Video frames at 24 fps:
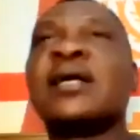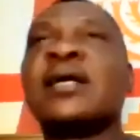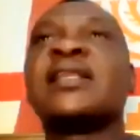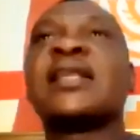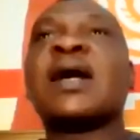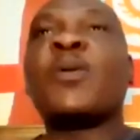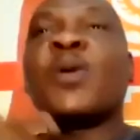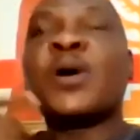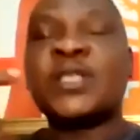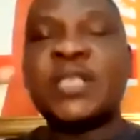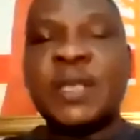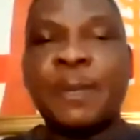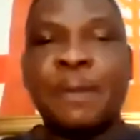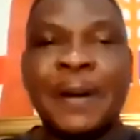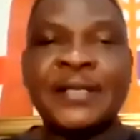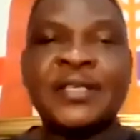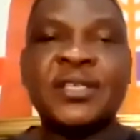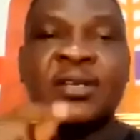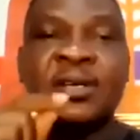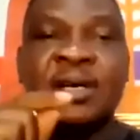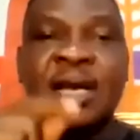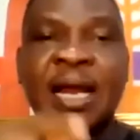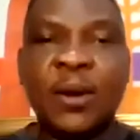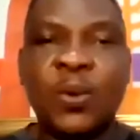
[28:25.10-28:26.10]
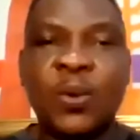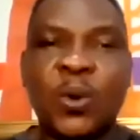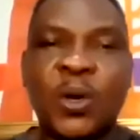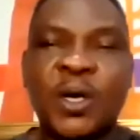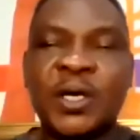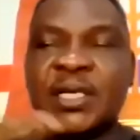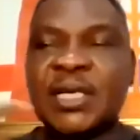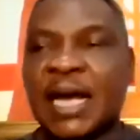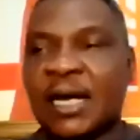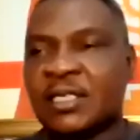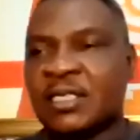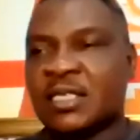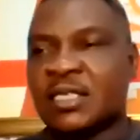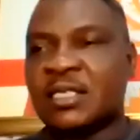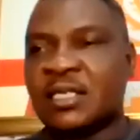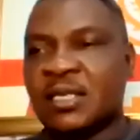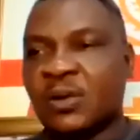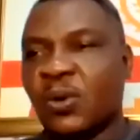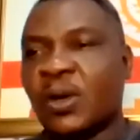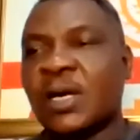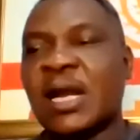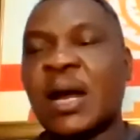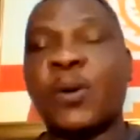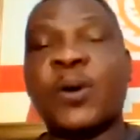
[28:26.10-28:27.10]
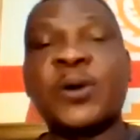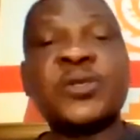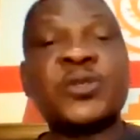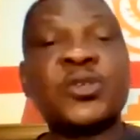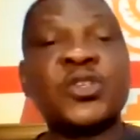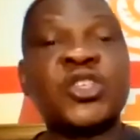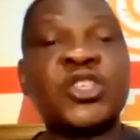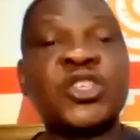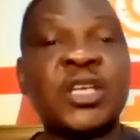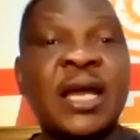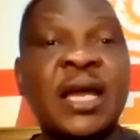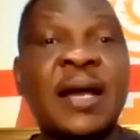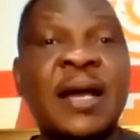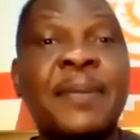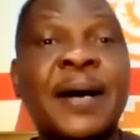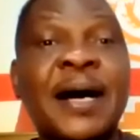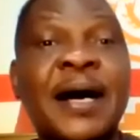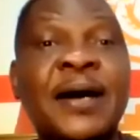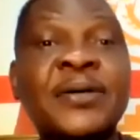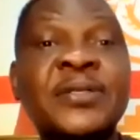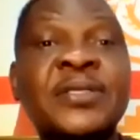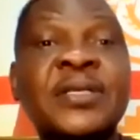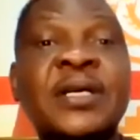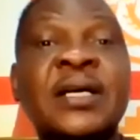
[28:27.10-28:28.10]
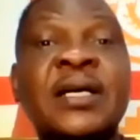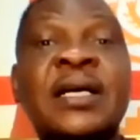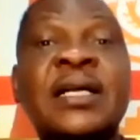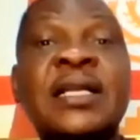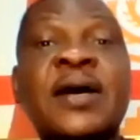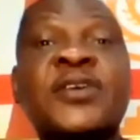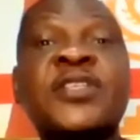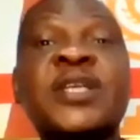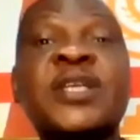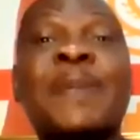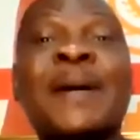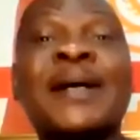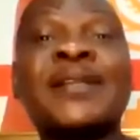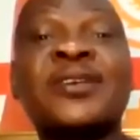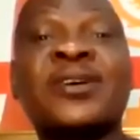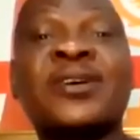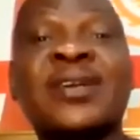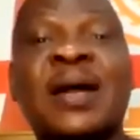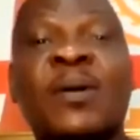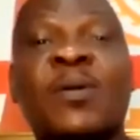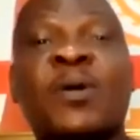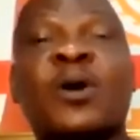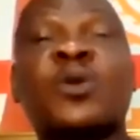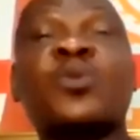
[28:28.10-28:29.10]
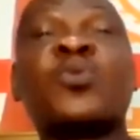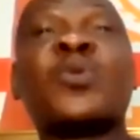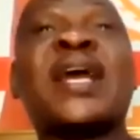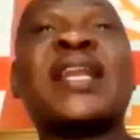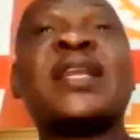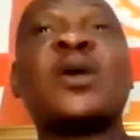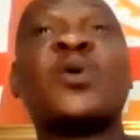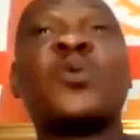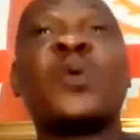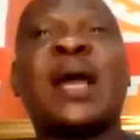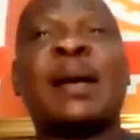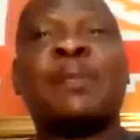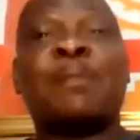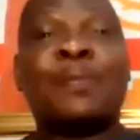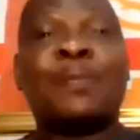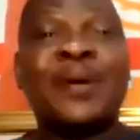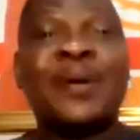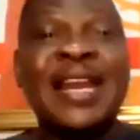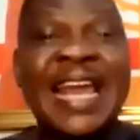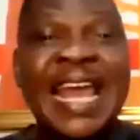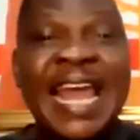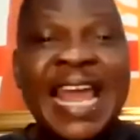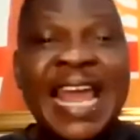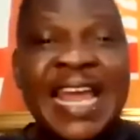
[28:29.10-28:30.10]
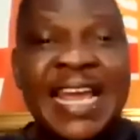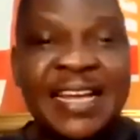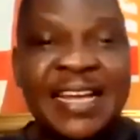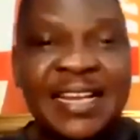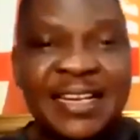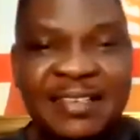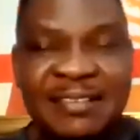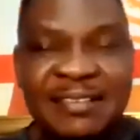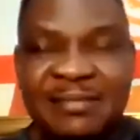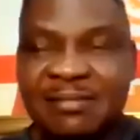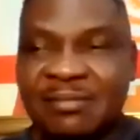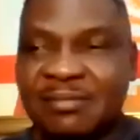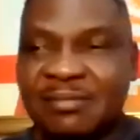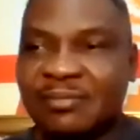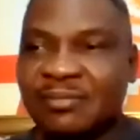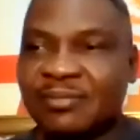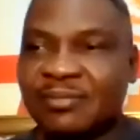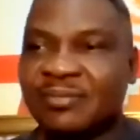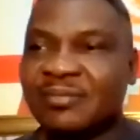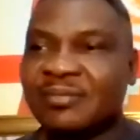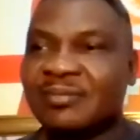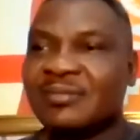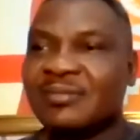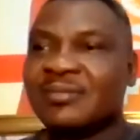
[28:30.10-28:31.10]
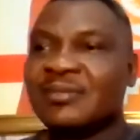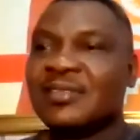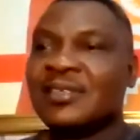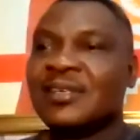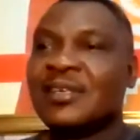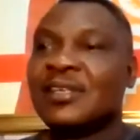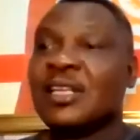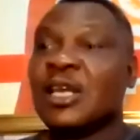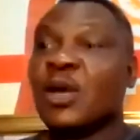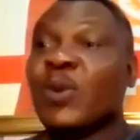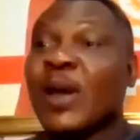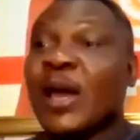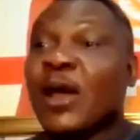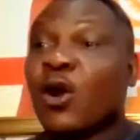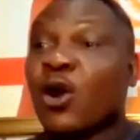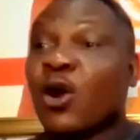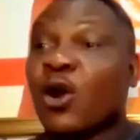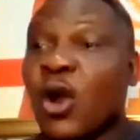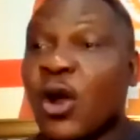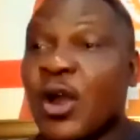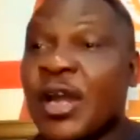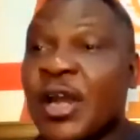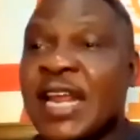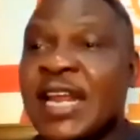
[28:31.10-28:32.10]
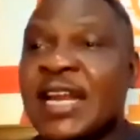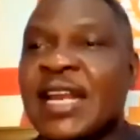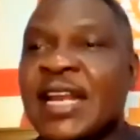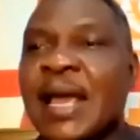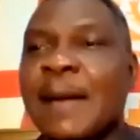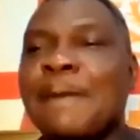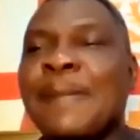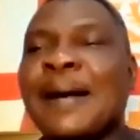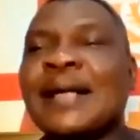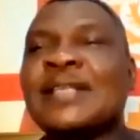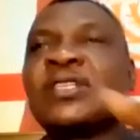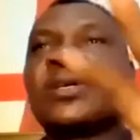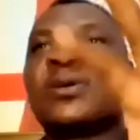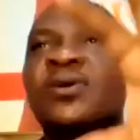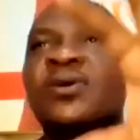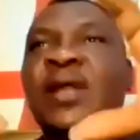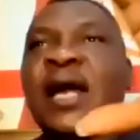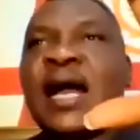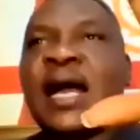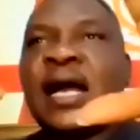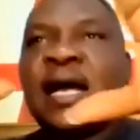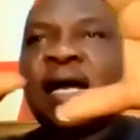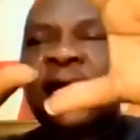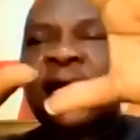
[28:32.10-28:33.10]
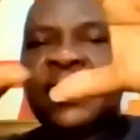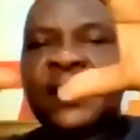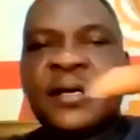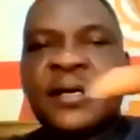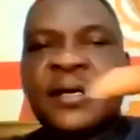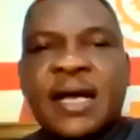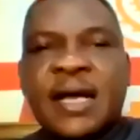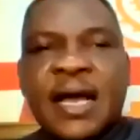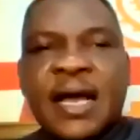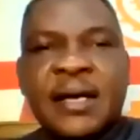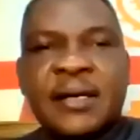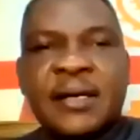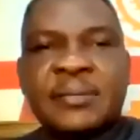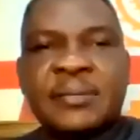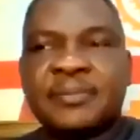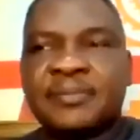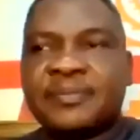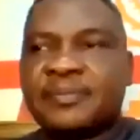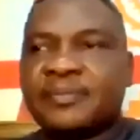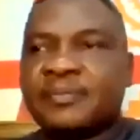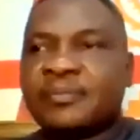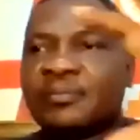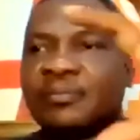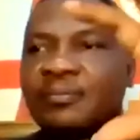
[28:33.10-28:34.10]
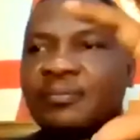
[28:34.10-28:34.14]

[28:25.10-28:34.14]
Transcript: There was a particular one, that's the one I want to share about. There was a particular one where they were playing, they were running a particular um,